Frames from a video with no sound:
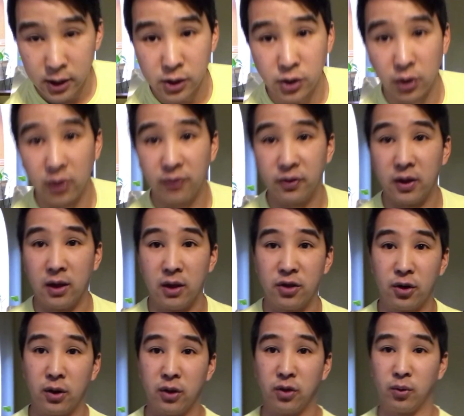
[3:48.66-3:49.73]
So if the
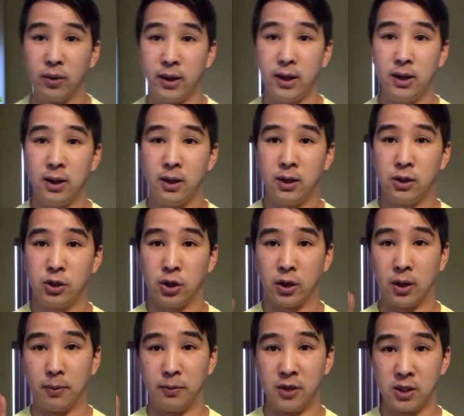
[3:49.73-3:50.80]
33
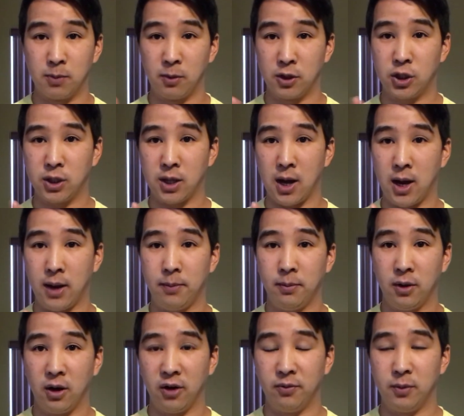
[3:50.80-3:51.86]
took up this much
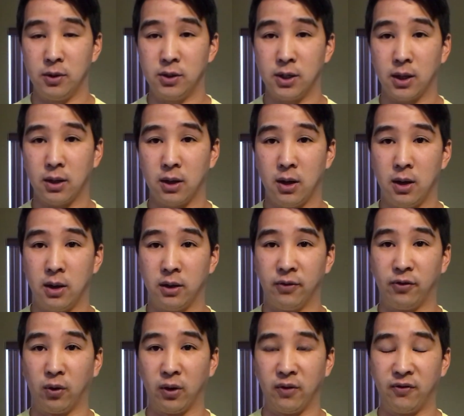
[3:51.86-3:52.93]
time of music, the
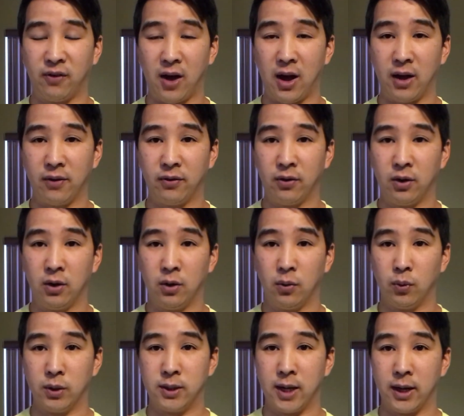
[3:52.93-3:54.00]
45
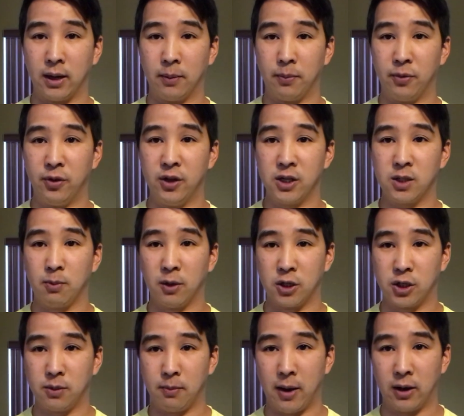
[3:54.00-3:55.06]
would take up this
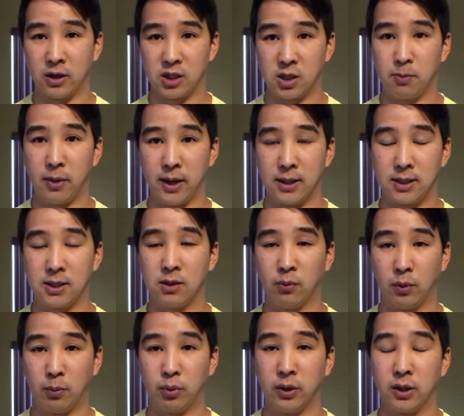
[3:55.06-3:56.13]
much amount of space
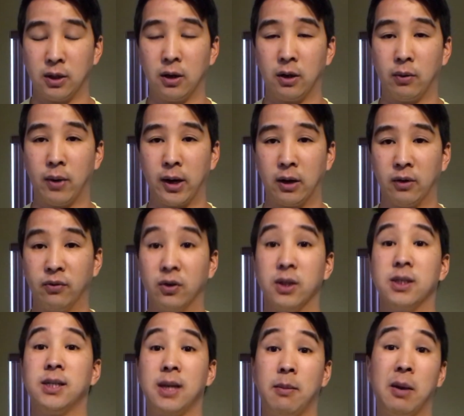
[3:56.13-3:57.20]
when printed on a record for
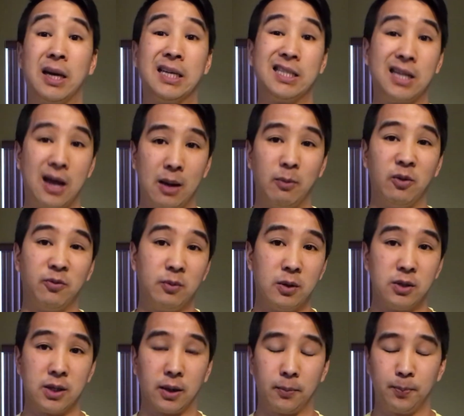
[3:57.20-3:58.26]
the same amount of time of
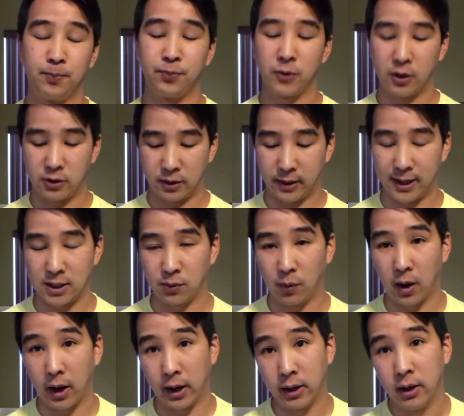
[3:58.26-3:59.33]
music. So that's
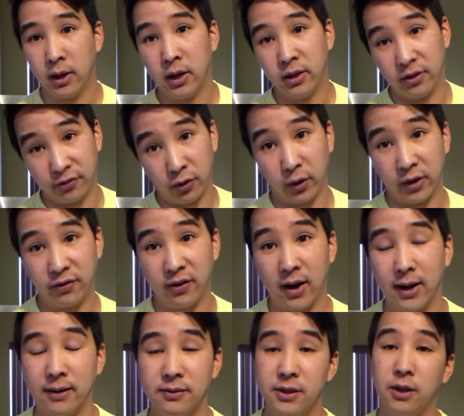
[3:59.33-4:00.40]
why the
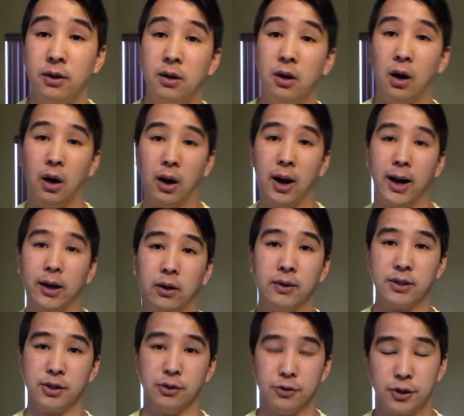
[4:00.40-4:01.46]
45s are higher
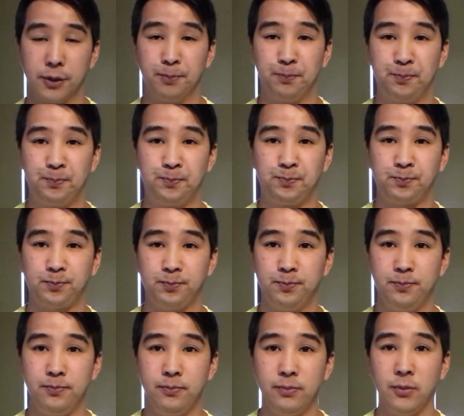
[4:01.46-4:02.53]
resolution.
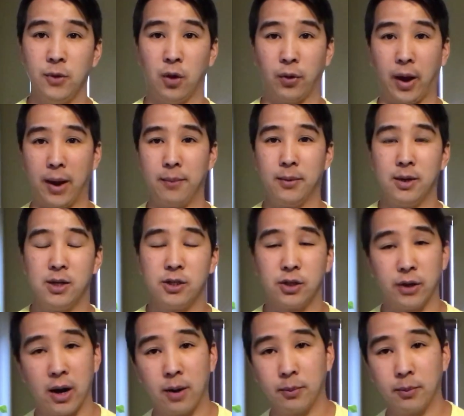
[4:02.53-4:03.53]
Okay, so now